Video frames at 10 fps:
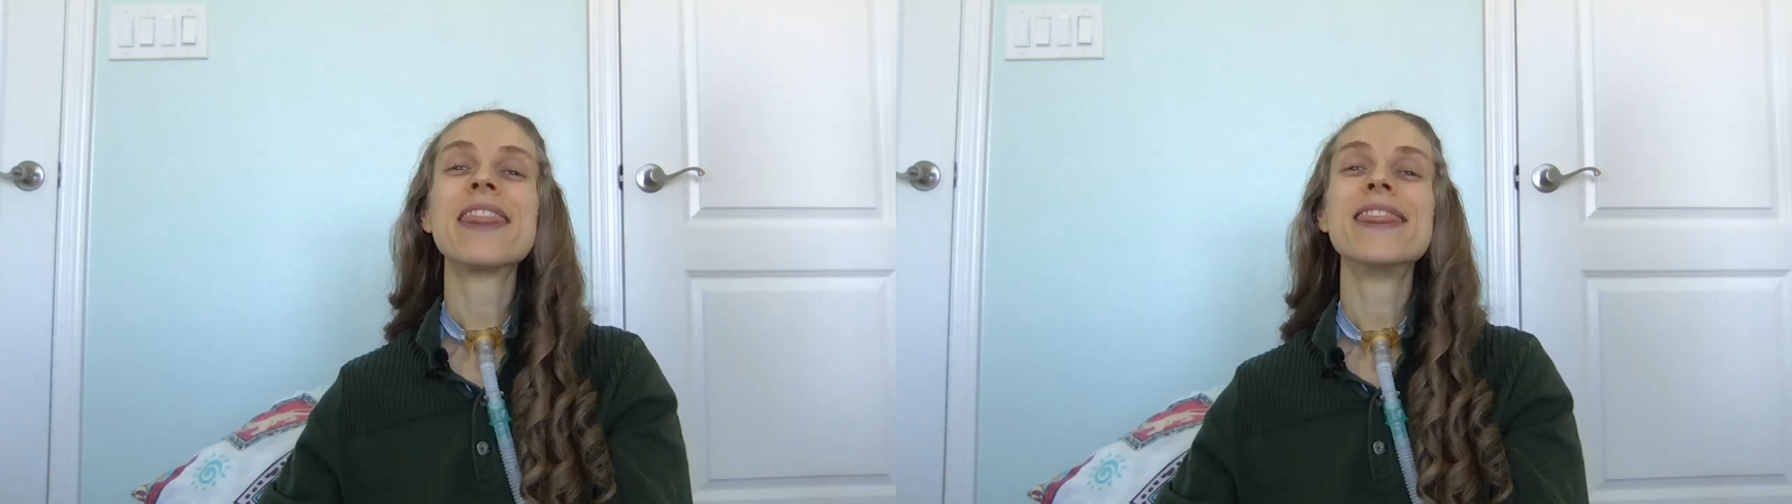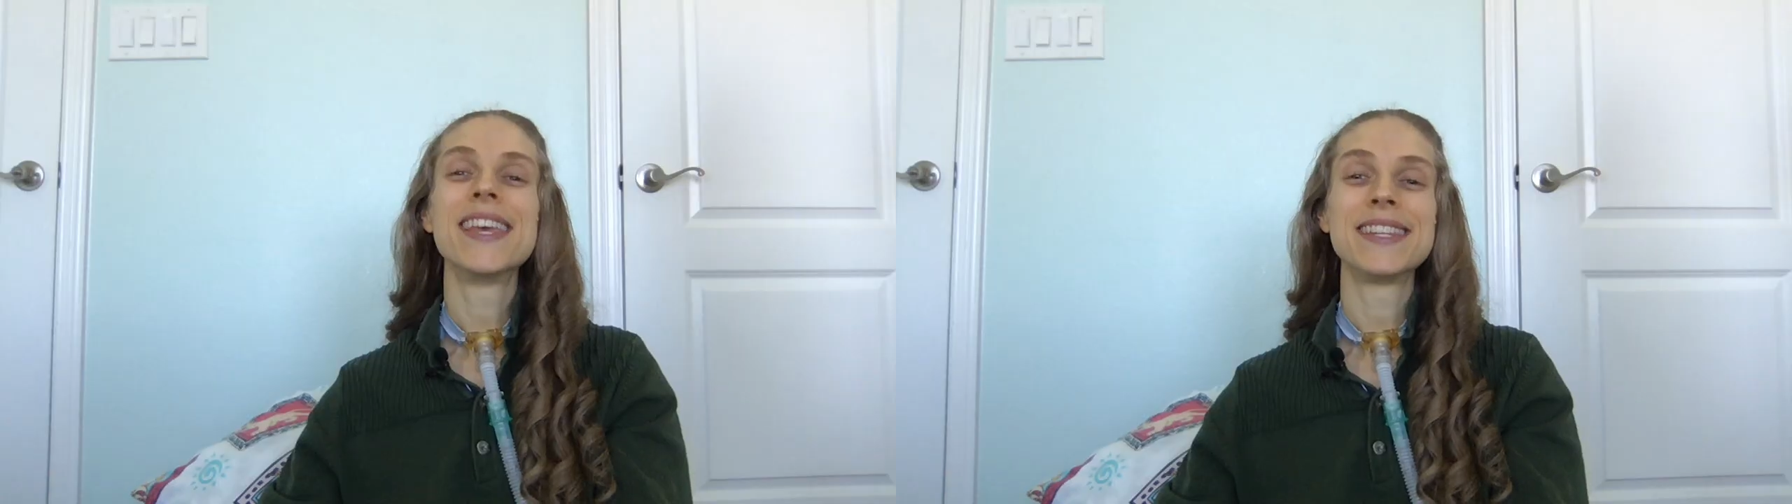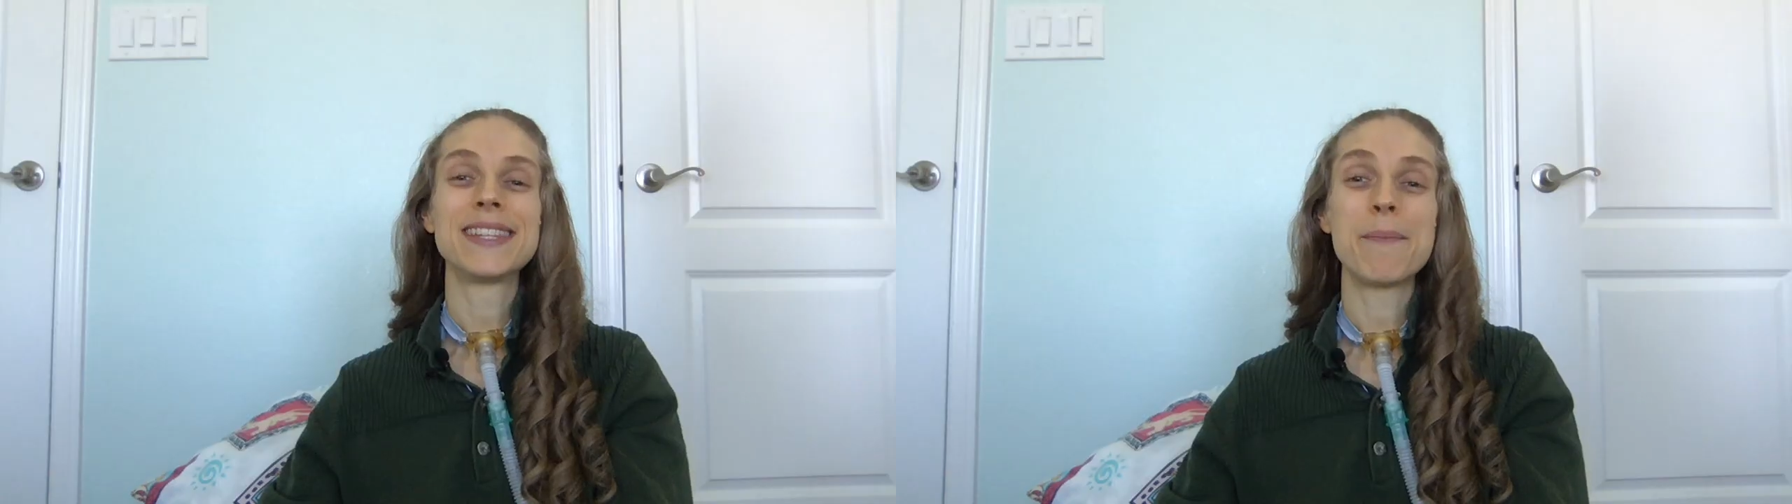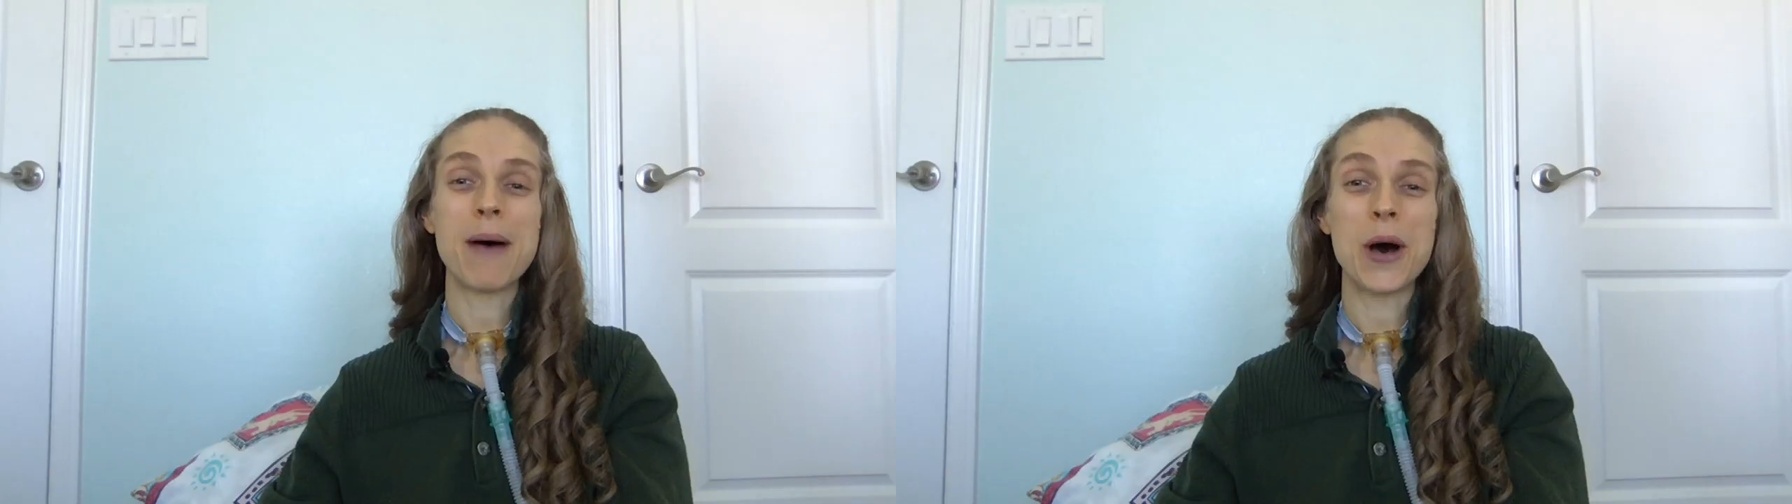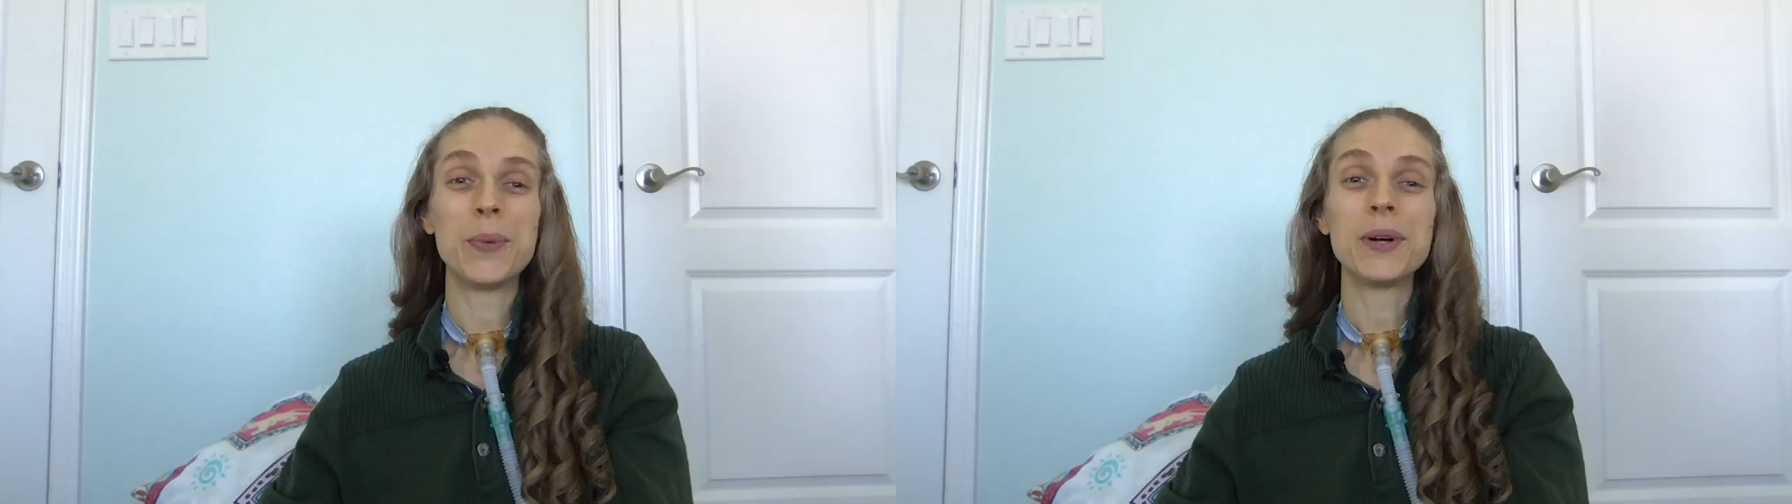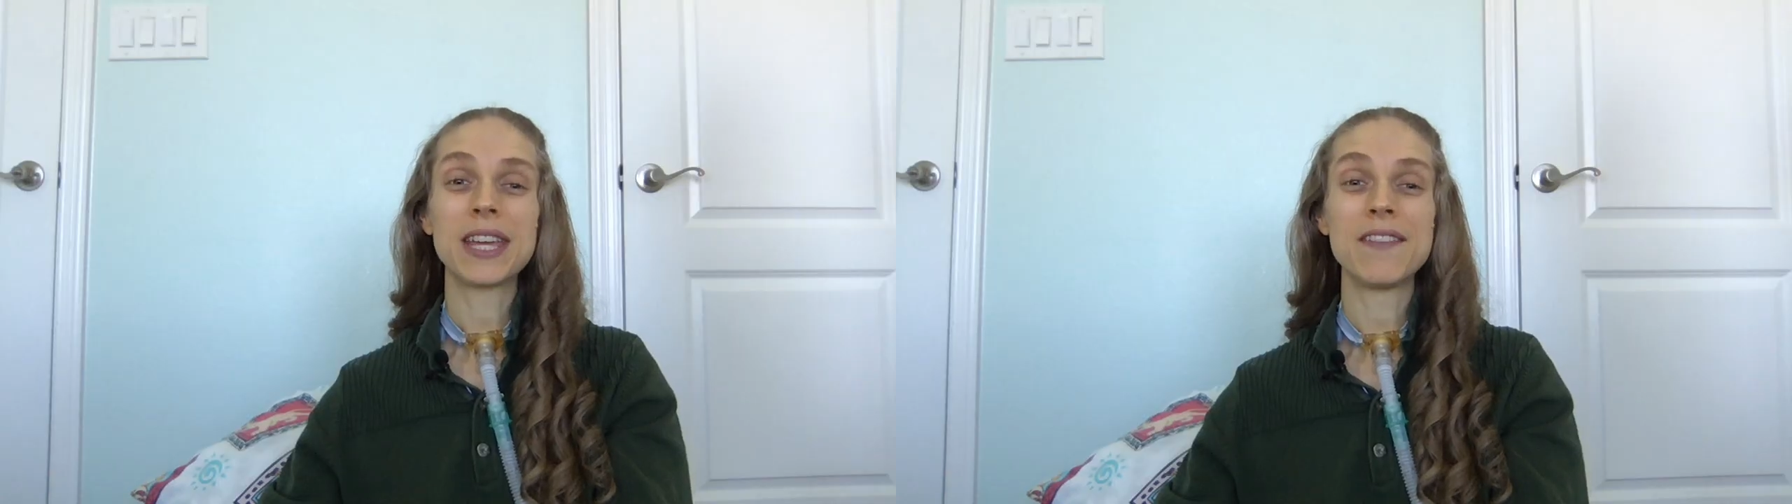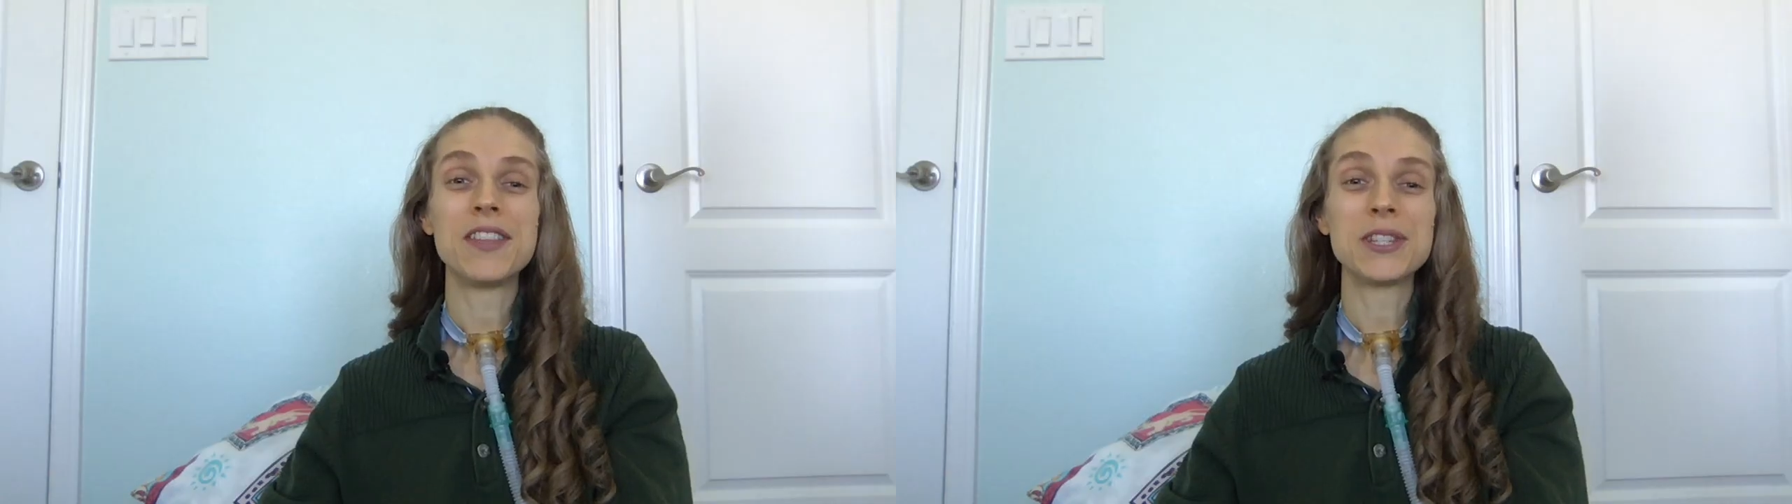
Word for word: This amount will give